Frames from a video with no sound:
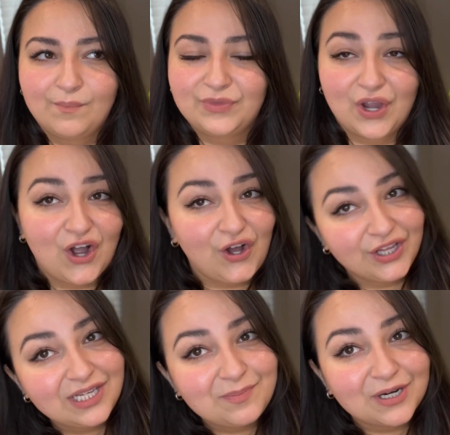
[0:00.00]
now all
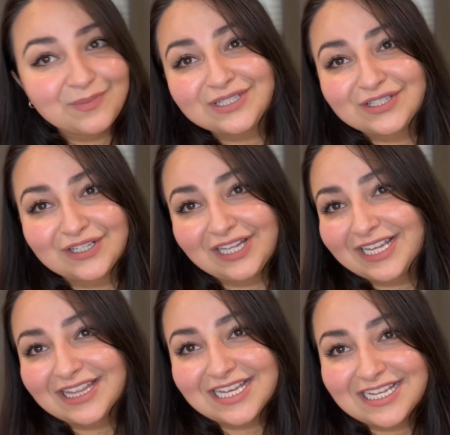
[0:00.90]
the apartments look
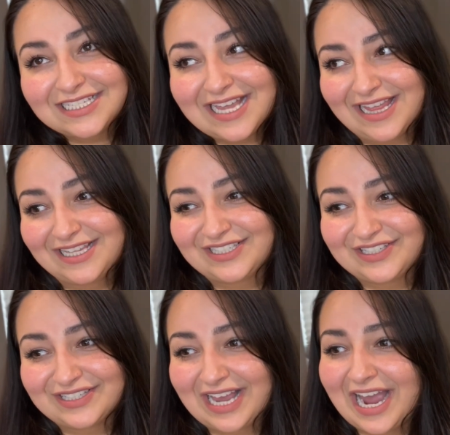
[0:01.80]
like this and this
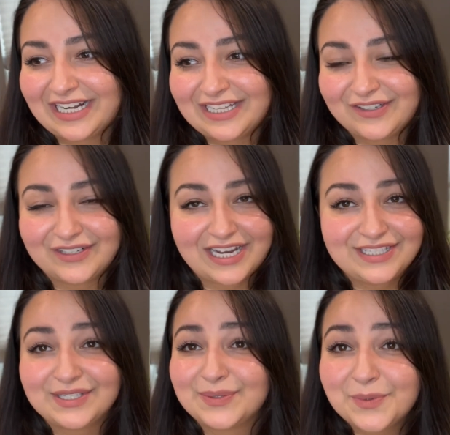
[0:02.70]
is kind of their
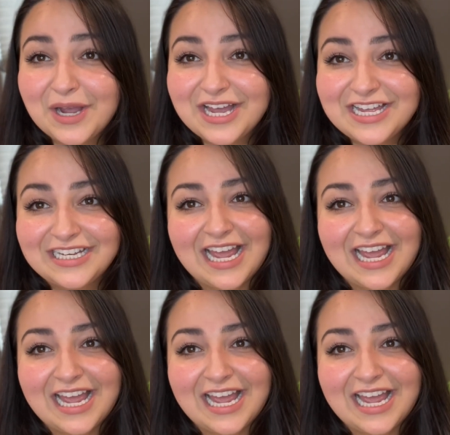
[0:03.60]
nicest one.